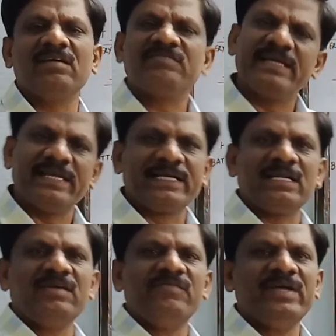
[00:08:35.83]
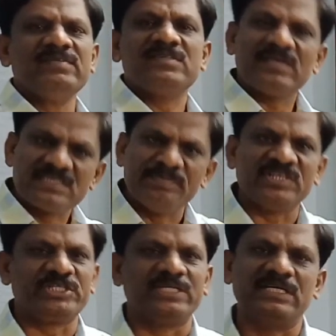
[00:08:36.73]
the electron waves was
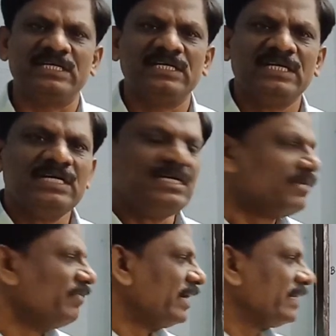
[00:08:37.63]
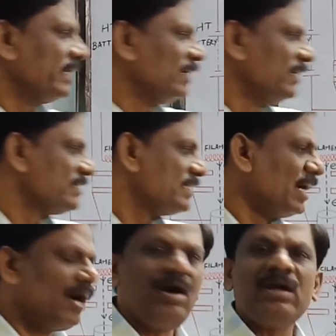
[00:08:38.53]
measured, where n is the
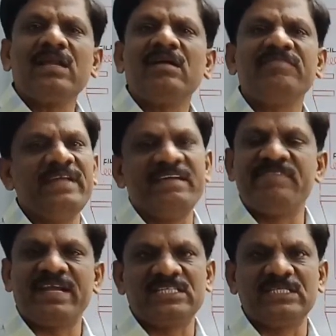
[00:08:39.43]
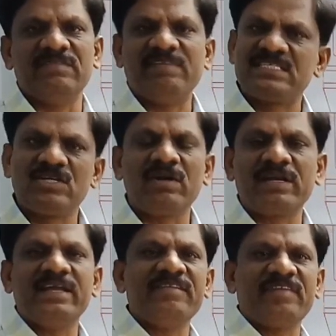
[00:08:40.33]
order of diffraction. First
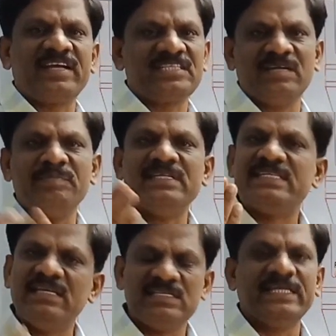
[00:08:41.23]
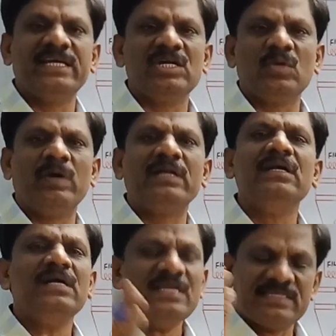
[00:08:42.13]
order diffraction means n is equal to 1,
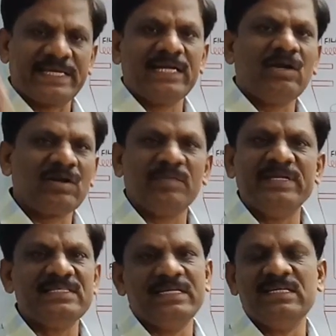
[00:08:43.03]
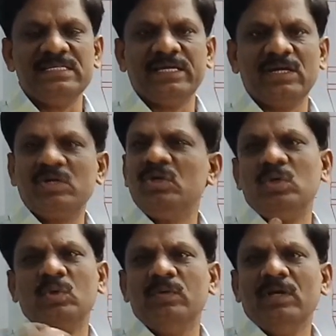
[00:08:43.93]
second order means n is equal to
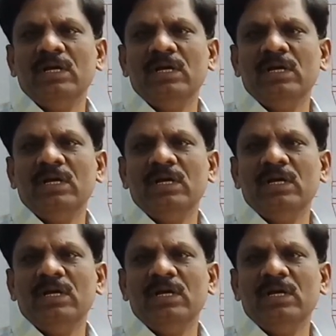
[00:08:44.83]
2.